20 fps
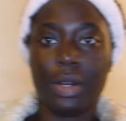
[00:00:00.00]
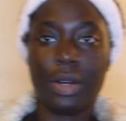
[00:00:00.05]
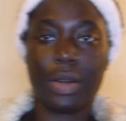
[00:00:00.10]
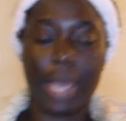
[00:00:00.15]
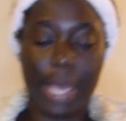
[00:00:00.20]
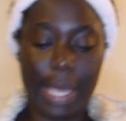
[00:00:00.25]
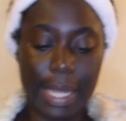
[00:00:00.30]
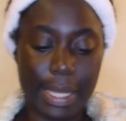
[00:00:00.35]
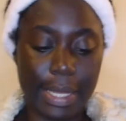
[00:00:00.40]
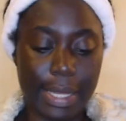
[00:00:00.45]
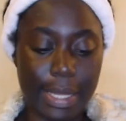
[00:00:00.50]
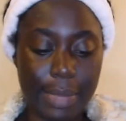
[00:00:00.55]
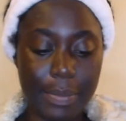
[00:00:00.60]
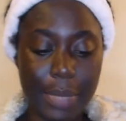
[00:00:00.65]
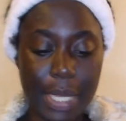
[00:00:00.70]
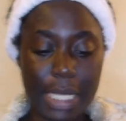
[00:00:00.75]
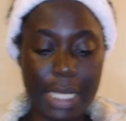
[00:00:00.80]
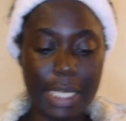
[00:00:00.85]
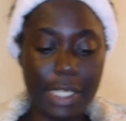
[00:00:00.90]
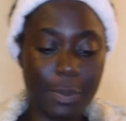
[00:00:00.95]
Okay, let me
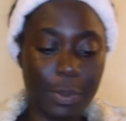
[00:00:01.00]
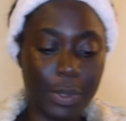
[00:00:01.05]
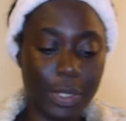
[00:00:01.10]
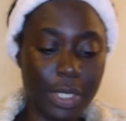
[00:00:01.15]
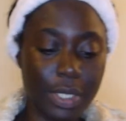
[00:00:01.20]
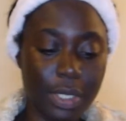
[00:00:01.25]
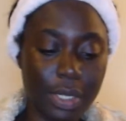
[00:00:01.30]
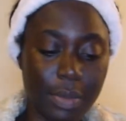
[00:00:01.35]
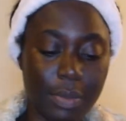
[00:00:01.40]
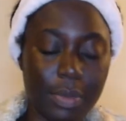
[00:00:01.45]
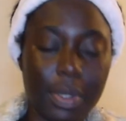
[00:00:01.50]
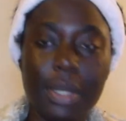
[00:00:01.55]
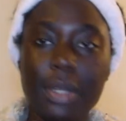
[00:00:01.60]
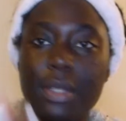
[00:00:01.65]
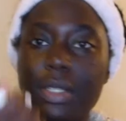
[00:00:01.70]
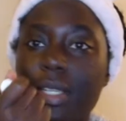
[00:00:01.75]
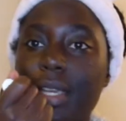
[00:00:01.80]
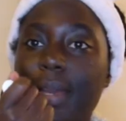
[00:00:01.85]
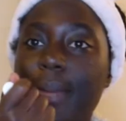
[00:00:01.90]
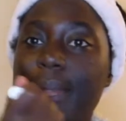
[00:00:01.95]
at least put some
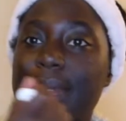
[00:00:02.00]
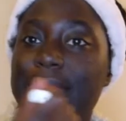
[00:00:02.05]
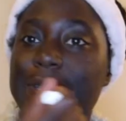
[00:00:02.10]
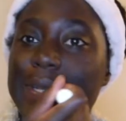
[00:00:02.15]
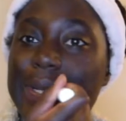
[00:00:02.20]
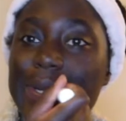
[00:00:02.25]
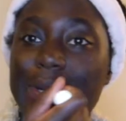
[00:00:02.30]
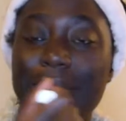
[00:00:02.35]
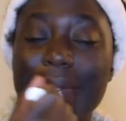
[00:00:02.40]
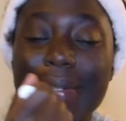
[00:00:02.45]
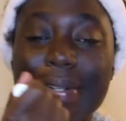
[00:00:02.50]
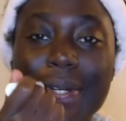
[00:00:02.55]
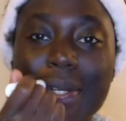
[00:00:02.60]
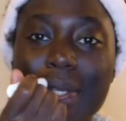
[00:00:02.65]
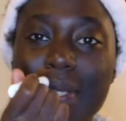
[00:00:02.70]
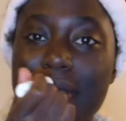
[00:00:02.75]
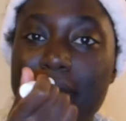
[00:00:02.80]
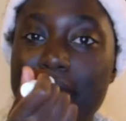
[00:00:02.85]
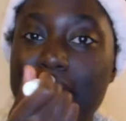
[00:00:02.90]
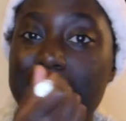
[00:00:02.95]
chapstick on
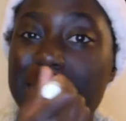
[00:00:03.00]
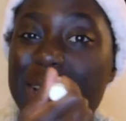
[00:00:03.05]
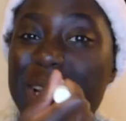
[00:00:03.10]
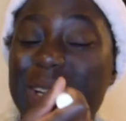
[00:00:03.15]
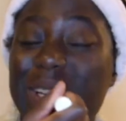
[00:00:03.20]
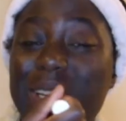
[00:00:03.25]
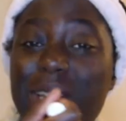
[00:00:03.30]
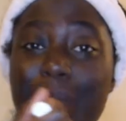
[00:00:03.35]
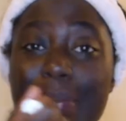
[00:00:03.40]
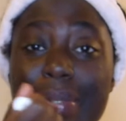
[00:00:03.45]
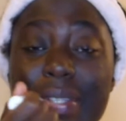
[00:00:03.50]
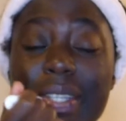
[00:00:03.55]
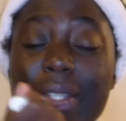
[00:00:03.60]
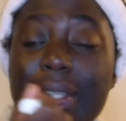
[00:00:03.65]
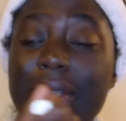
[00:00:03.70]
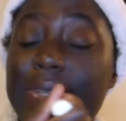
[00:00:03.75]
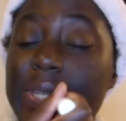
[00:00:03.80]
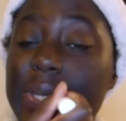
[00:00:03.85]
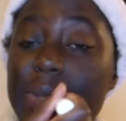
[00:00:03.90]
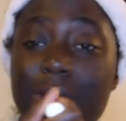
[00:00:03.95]
because cracked lips
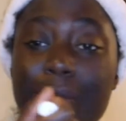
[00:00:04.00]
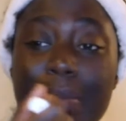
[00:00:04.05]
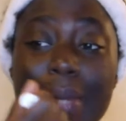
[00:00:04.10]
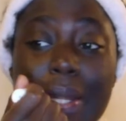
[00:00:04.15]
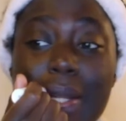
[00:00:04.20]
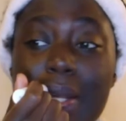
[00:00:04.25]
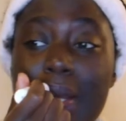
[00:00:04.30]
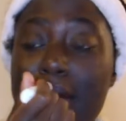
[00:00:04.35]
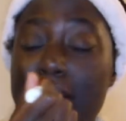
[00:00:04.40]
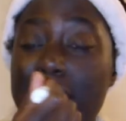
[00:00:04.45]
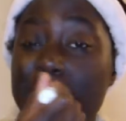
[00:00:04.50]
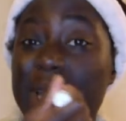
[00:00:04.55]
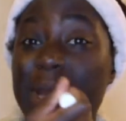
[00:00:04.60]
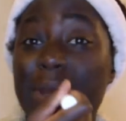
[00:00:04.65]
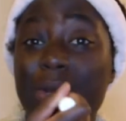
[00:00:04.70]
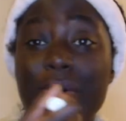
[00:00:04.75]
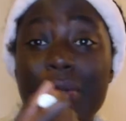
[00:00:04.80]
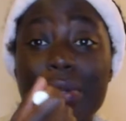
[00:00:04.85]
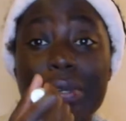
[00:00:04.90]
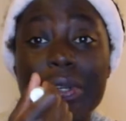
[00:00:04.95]
ain't cute no matter how
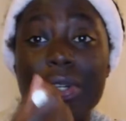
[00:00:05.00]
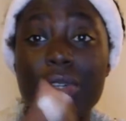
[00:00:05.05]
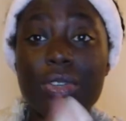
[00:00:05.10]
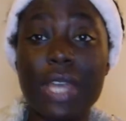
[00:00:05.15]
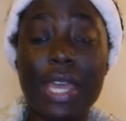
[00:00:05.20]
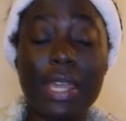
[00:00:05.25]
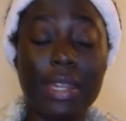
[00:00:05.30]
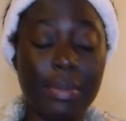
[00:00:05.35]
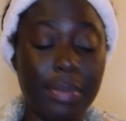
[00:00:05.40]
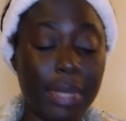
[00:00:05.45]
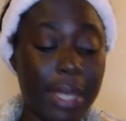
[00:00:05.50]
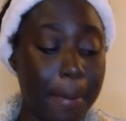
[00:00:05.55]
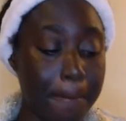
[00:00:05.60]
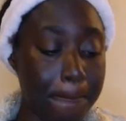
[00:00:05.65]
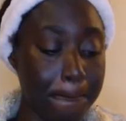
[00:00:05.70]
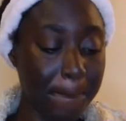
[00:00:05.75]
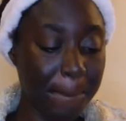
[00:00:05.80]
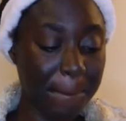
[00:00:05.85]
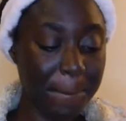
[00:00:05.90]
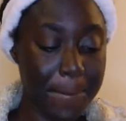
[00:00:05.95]
natural you're trying to be.
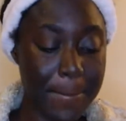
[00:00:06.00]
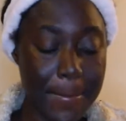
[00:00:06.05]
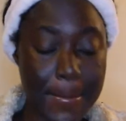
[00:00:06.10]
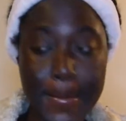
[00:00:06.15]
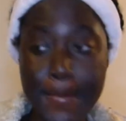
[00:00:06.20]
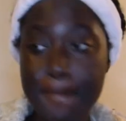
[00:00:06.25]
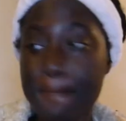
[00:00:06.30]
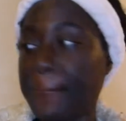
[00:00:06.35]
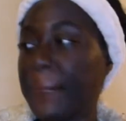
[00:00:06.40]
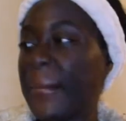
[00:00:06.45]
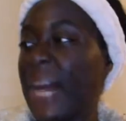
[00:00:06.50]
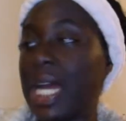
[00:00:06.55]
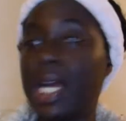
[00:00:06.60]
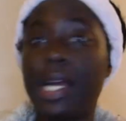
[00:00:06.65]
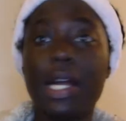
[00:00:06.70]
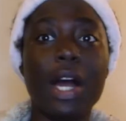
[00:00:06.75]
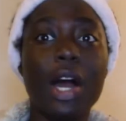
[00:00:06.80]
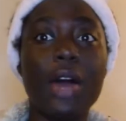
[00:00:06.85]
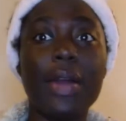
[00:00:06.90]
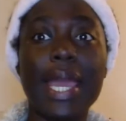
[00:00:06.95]

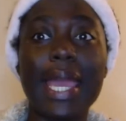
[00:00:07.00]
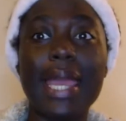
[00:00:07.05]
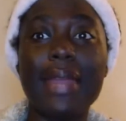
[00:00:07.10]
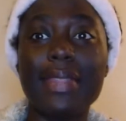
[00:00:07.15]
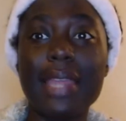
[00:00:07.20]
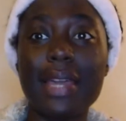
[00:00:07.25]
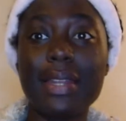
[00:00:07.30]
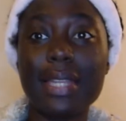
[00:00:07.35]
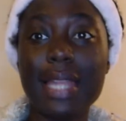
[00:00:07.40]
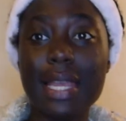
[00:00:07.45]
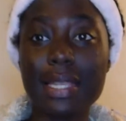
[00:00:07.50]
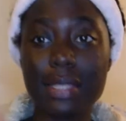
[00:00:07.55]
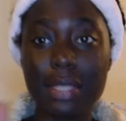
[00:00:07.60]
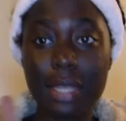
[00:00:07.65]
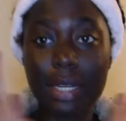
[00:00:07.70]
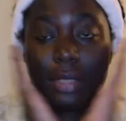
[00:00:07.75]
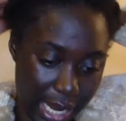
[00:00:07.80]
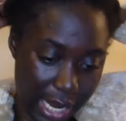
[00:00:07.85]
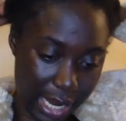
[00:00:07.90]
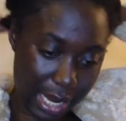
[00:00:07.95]
Okay, now that that's
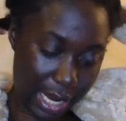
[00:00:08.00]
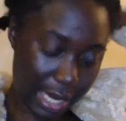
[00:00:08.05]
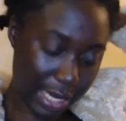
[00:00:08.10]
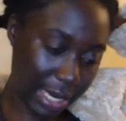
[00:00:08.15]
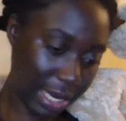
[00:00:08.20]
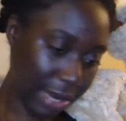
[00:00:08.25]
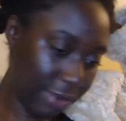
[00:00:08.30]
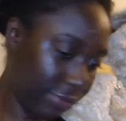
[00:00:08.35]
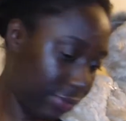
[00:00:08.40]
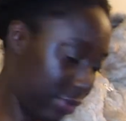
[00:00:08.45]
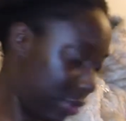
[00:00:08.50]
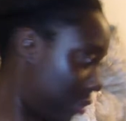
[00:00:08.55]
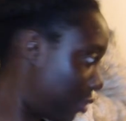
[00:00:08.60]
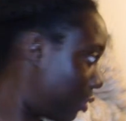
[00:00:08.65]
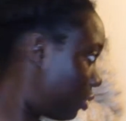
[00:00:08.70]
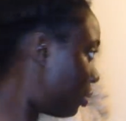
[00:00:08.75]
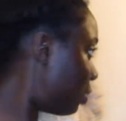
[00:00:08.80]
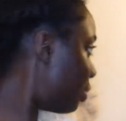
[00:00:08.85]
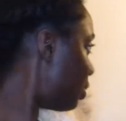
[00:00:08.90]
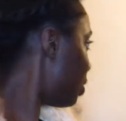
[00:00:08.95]
done, I did a
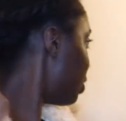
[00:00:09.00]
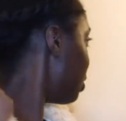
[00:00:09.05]
few